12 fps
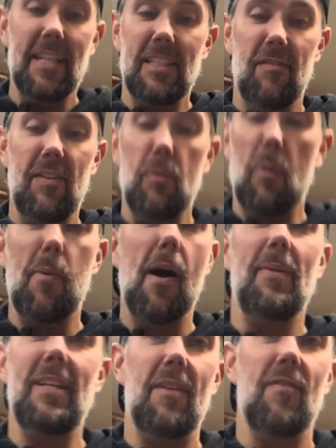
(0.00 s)
ATV, we'll
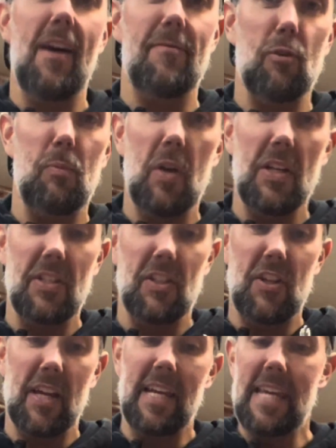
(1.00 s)
probably never have to replace
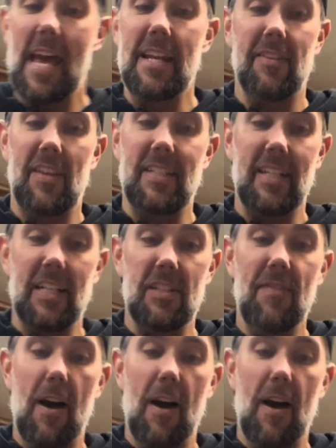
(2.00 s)
this thing again unless it gets